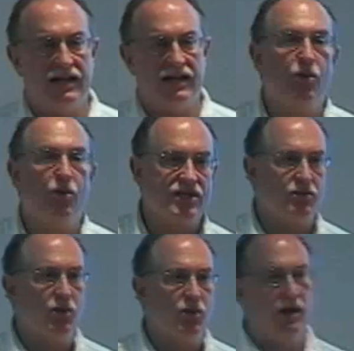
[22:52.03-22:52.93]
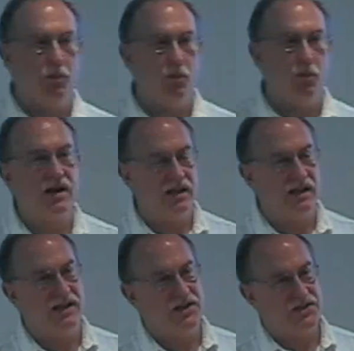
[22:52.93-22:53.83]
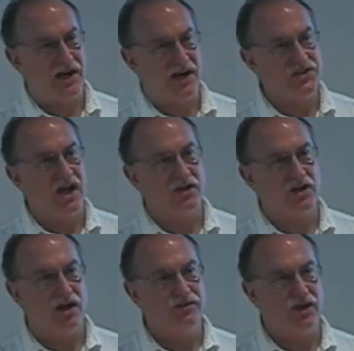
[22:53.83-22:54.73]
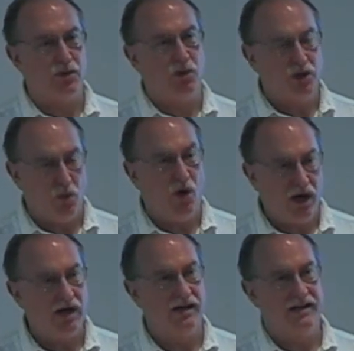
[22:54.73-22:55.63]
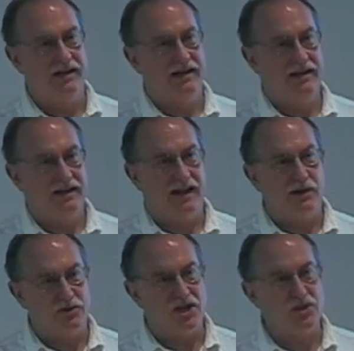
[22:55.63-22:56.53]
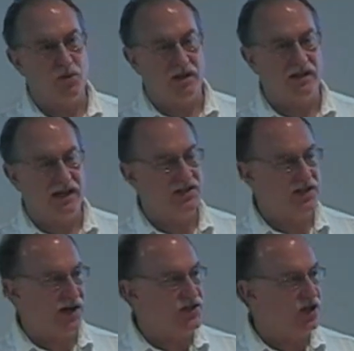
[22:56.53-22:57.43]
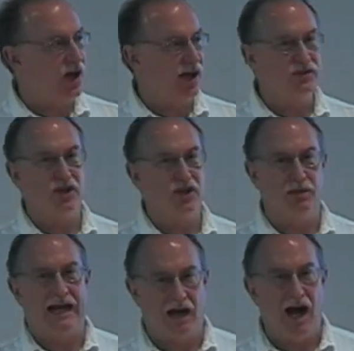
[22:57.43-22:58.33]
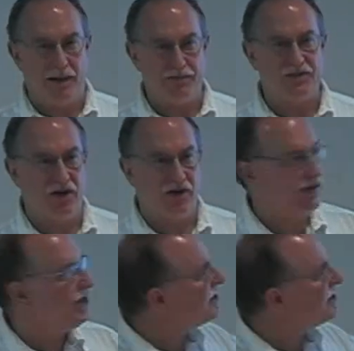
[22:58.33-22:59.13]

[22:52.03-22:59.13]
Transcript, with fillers: and who was the, one of the lead designers on Call of Duty World at War. And he was also one of the lead designers in Call of Duty Black Ops. So these,